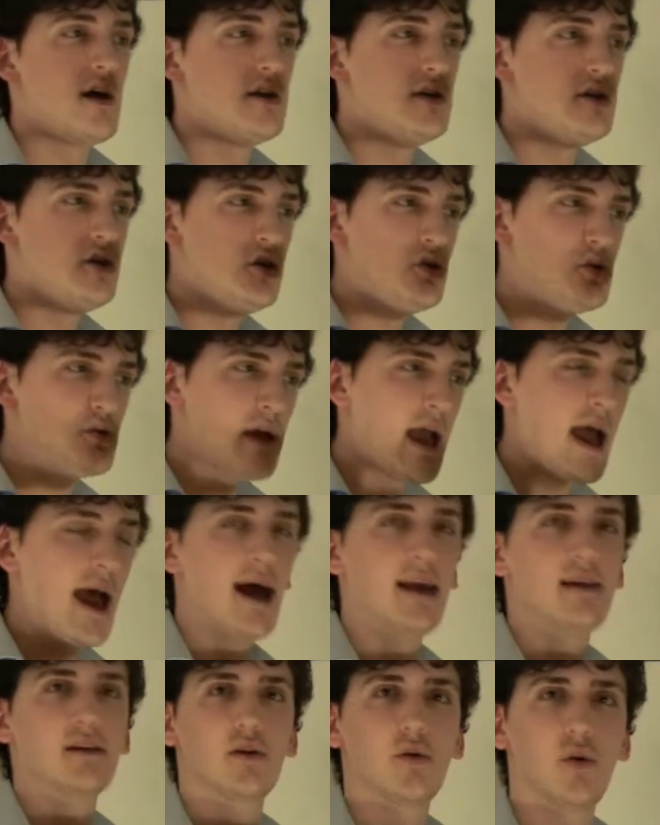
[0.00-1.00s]
you
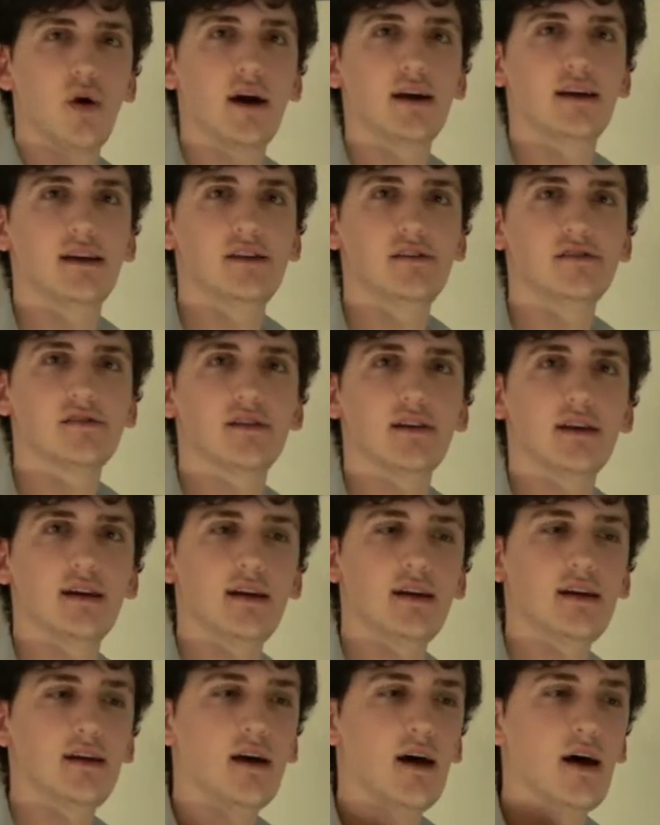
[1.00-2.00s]
can quite
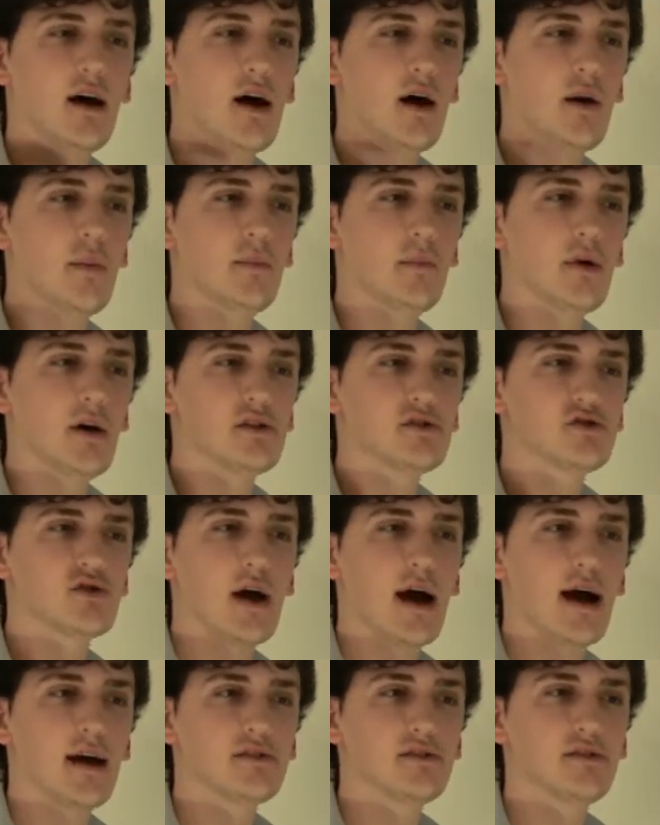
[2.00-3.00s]
easily
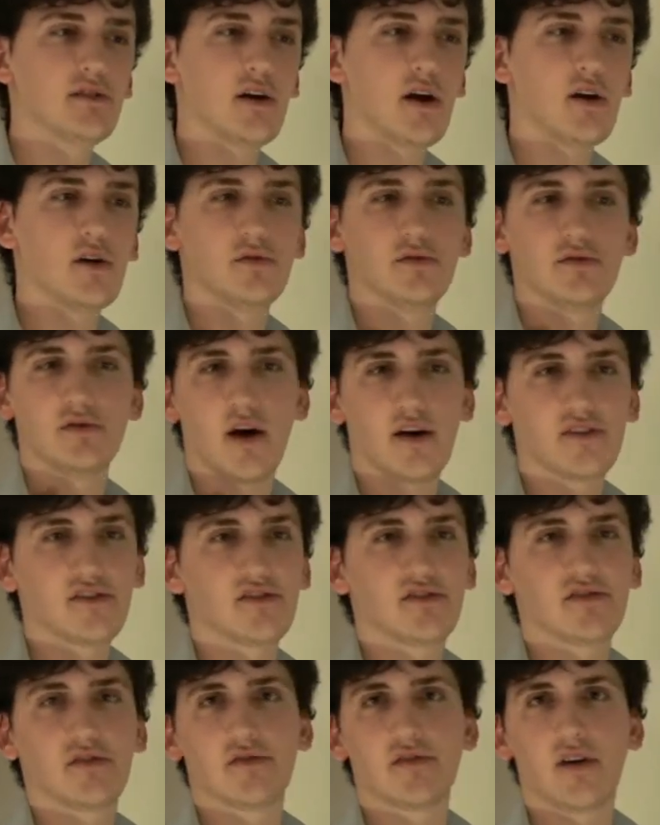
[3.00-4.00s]
attract,
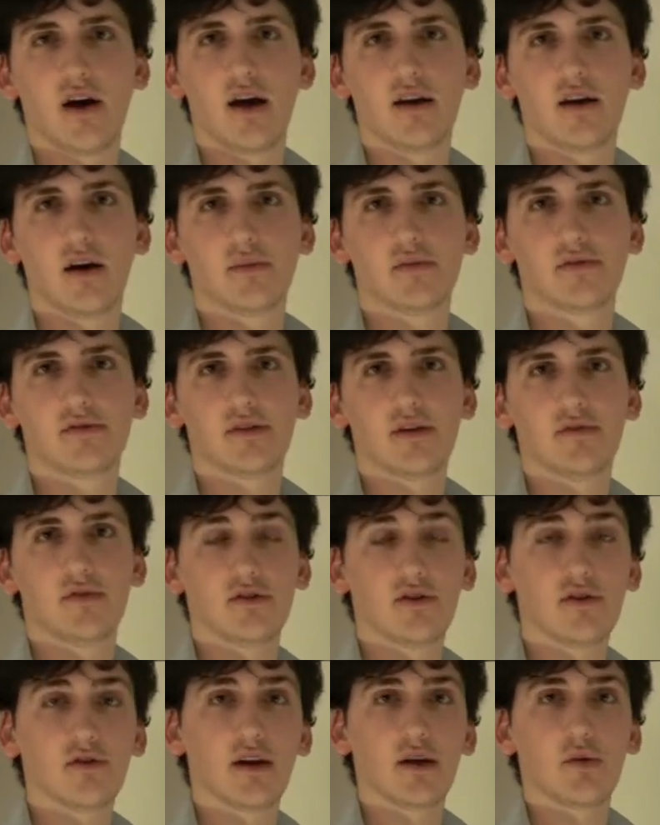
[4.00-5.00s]
dozens of sign-ups if you
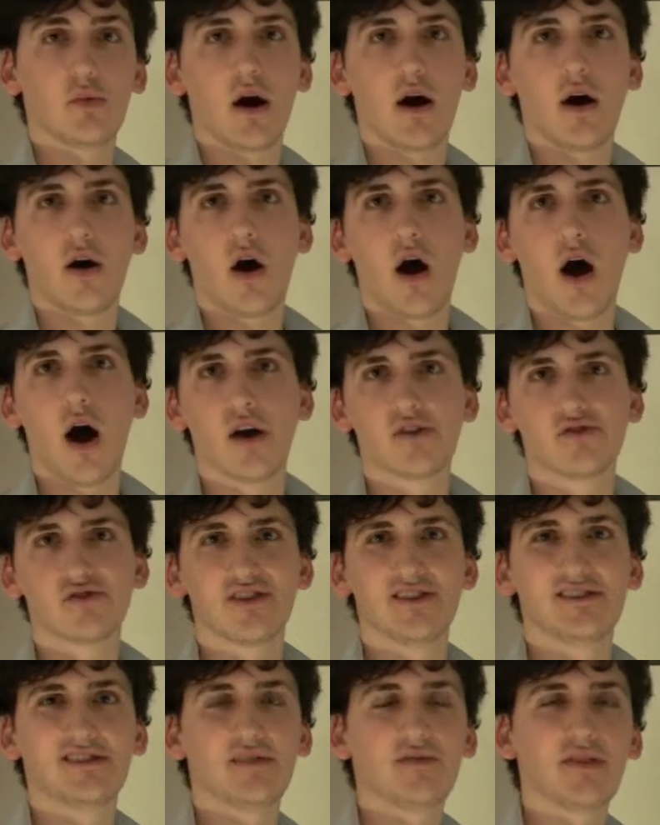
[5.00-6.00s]
do it really well,
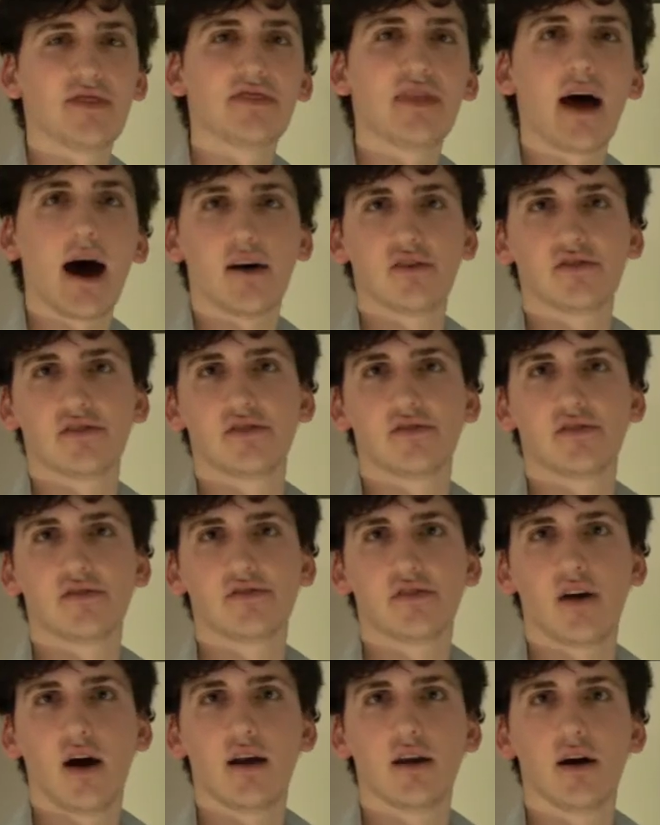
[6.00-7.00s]
hundreds, even thousands of
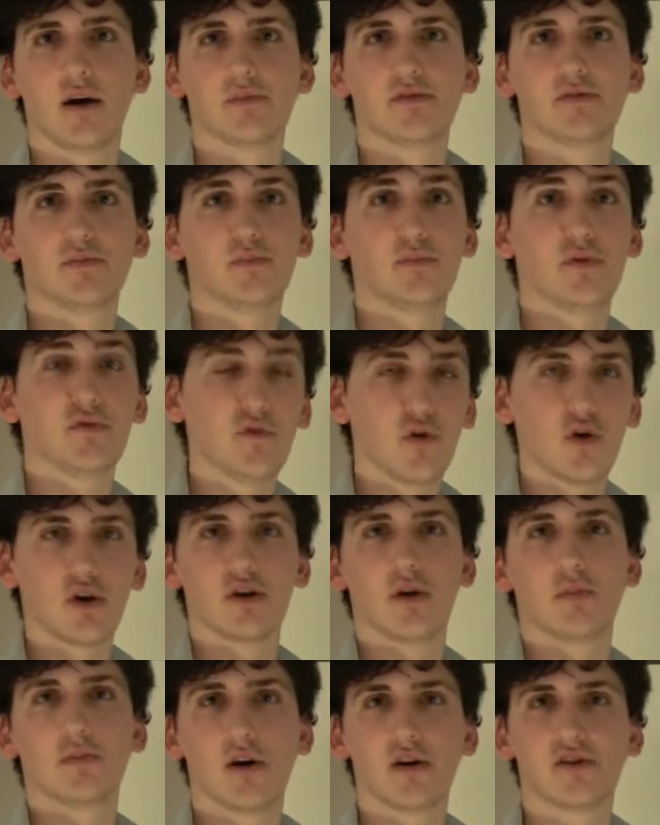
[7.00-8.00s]
sign-ups before
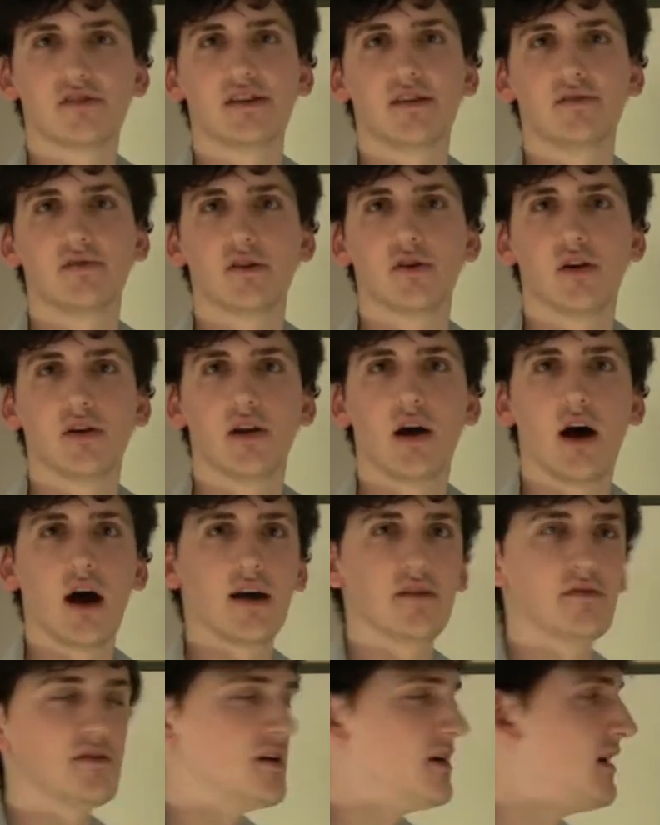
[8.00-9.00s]
your blog's even gone
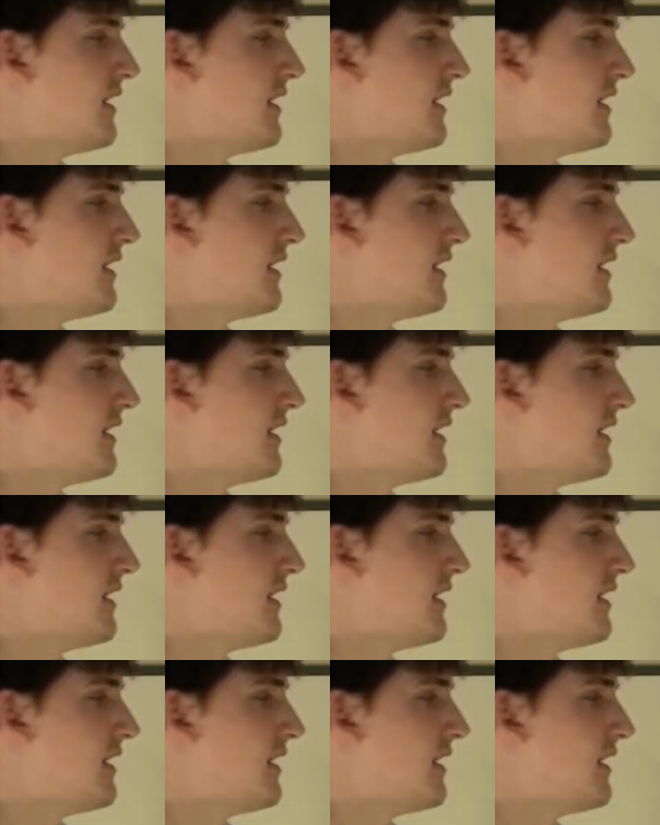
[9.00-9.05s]
live.